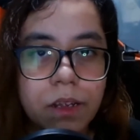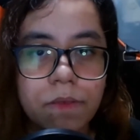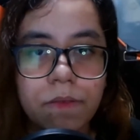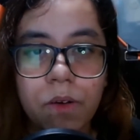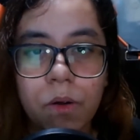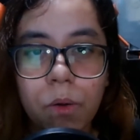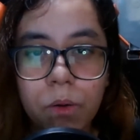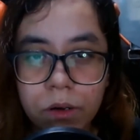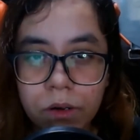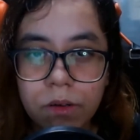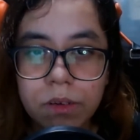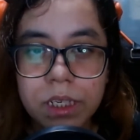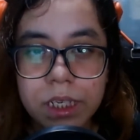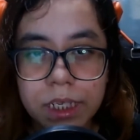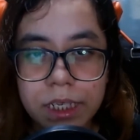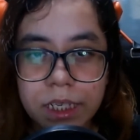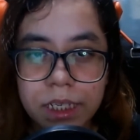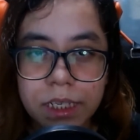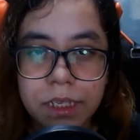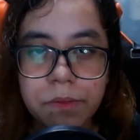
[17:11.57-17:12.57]
of Honoji,
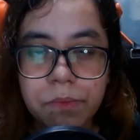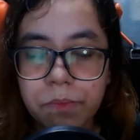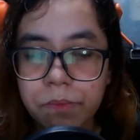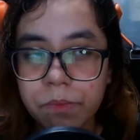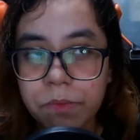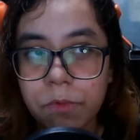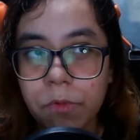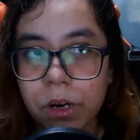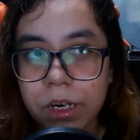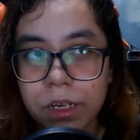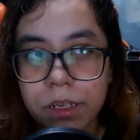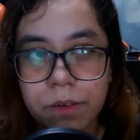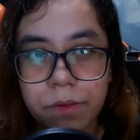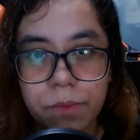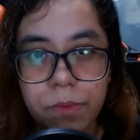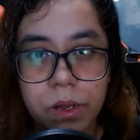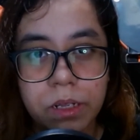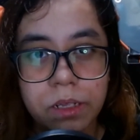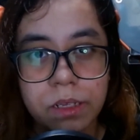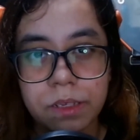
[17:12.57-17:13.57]
he's one of the
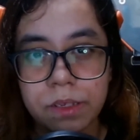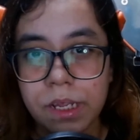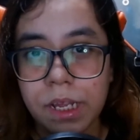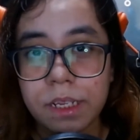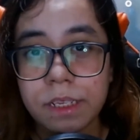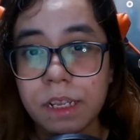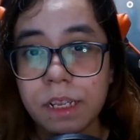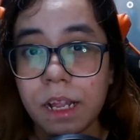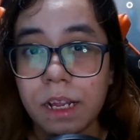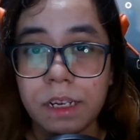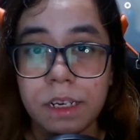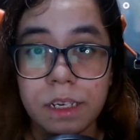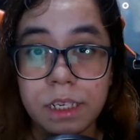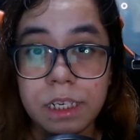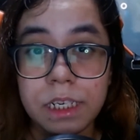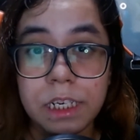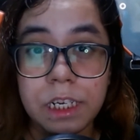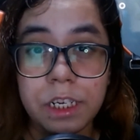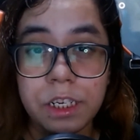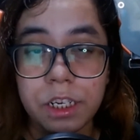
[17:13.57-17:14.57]
ones that's like
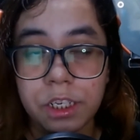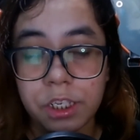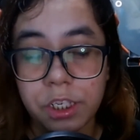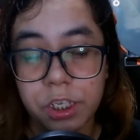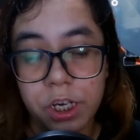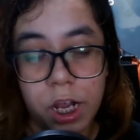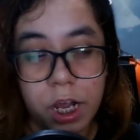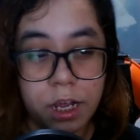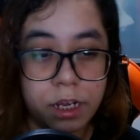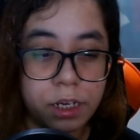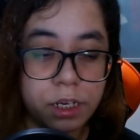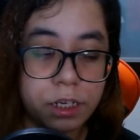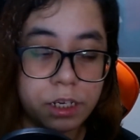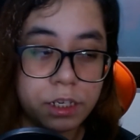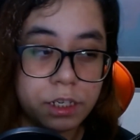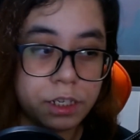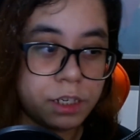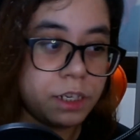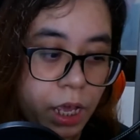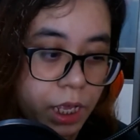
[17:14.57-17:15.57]
leading the
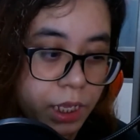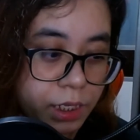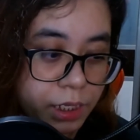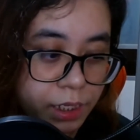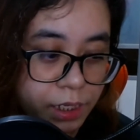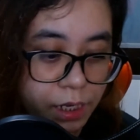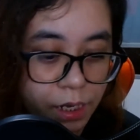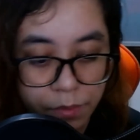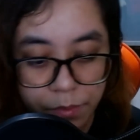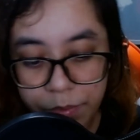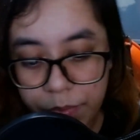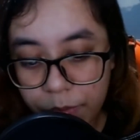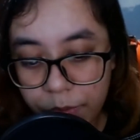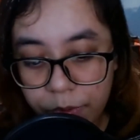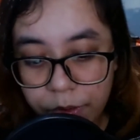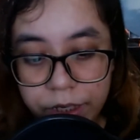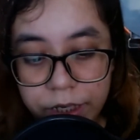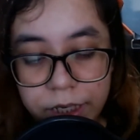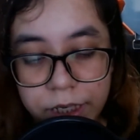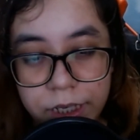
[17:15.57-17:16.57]
charge. At some
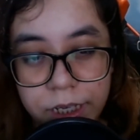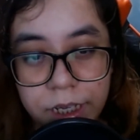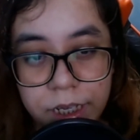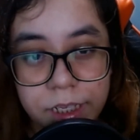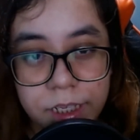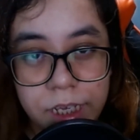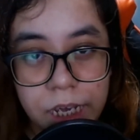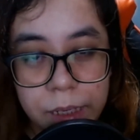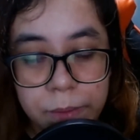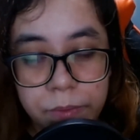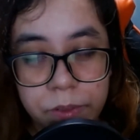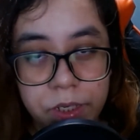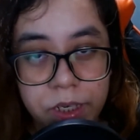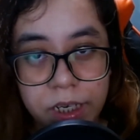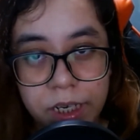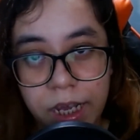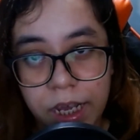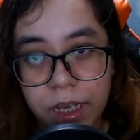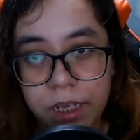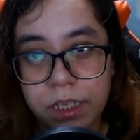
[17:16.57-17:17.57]
point, he gets captured,
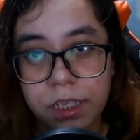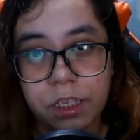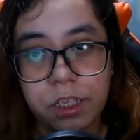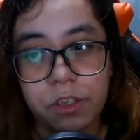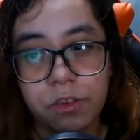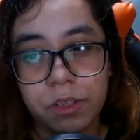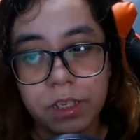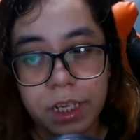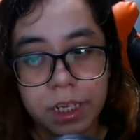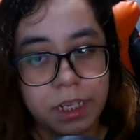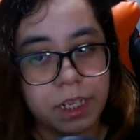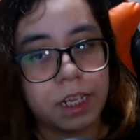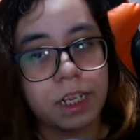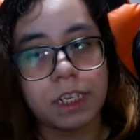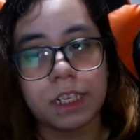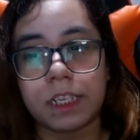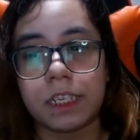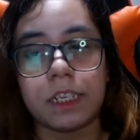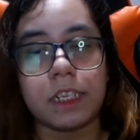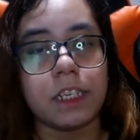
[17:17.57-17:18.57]
executed.
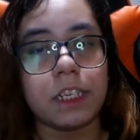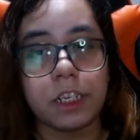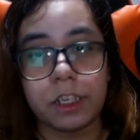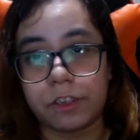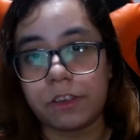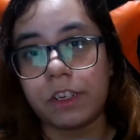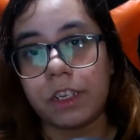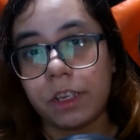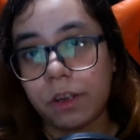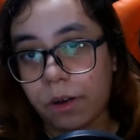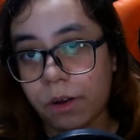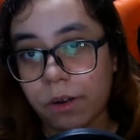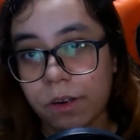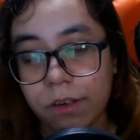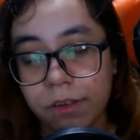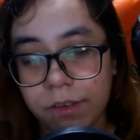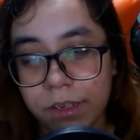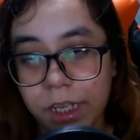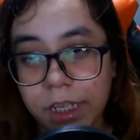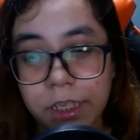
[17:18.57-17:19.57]
That's literally all.
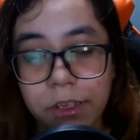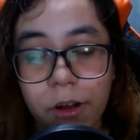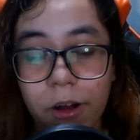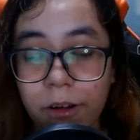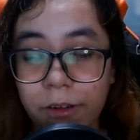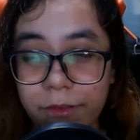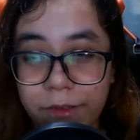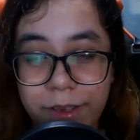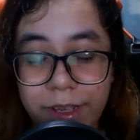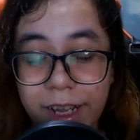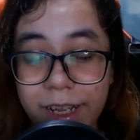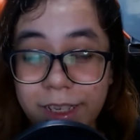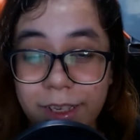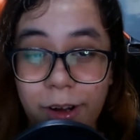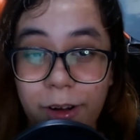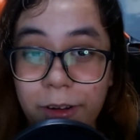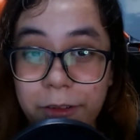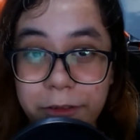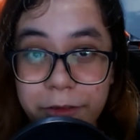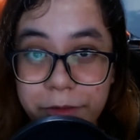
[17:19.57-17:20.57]
That's all
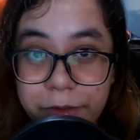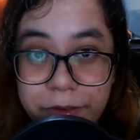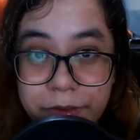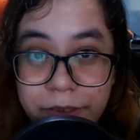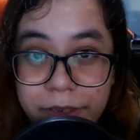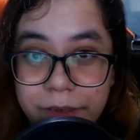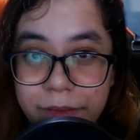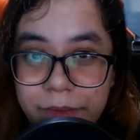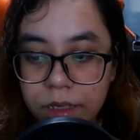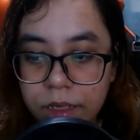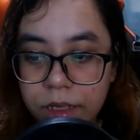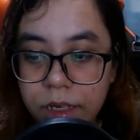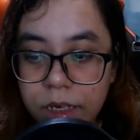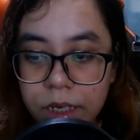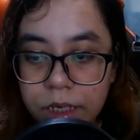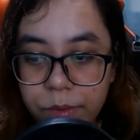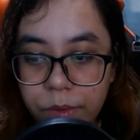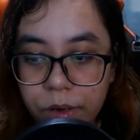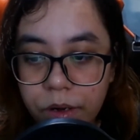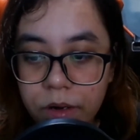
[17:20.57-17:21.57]
with him. The
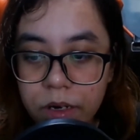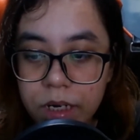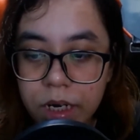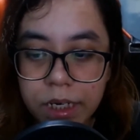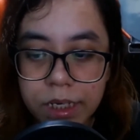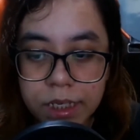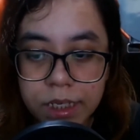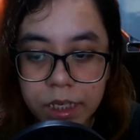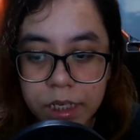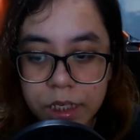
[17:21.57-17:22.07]
next one on the list is